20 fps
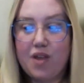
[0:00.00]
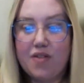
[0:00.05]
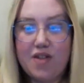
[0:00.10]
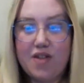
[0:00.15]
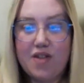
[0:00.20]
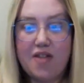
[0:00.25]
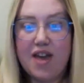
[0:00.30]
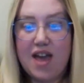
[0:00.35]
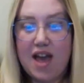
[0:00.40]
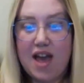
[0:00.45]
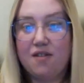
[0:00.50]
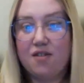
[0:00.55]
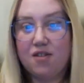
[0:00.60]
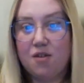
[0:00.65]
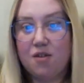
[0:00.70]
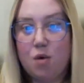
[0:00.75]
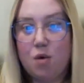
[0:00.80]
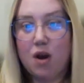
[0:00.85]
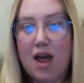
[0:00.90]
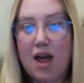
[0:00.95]
that they have
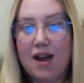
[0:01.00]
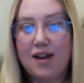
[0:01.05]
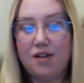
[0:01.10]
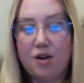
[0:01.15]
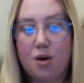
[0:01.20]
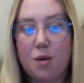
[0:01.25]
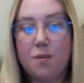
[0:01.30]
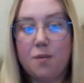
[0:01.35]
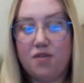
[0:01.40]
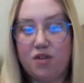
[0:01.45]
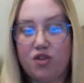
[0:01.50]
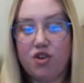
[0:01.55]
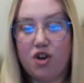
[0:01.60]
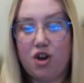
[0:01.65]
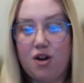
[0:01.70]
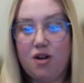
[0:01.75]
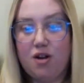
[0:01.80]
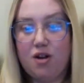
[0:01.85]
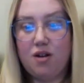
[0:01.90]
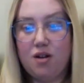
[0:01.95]
someone lined up for
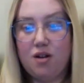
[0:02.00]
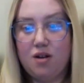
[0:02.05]
sure.